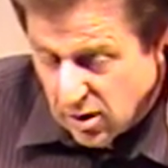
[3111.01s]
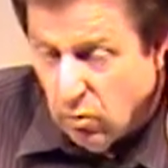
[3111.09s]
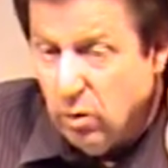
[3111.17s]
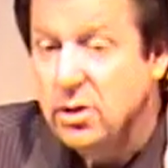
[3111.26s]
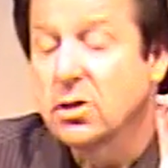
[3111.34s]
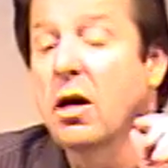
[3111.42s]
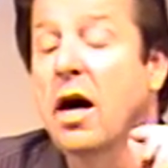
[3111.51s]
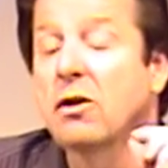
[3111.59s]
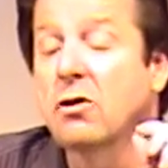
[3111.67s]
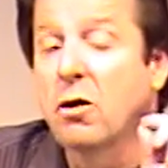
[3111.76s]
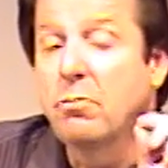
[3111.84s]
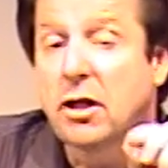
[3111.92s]
What has
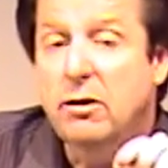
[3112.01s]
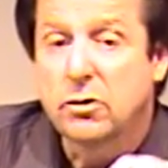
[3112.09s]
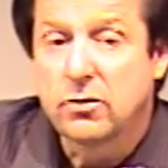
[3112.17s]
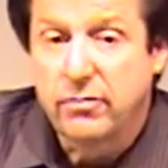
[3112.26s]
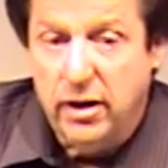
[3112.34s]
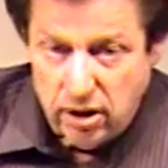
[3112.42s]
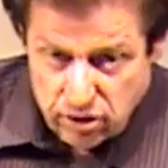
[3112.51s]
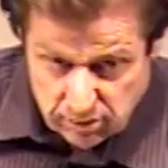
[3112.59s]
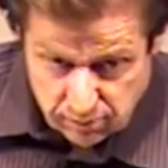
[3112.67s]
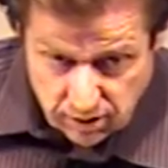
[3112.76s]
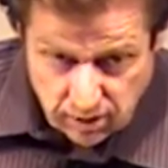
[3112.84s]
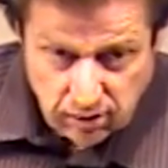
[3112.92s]
God called Believers
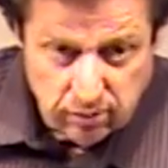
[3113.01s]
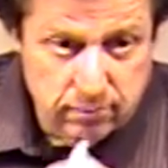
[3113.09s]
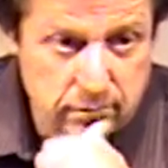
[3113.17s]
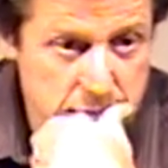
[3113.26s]
Fellowship to do?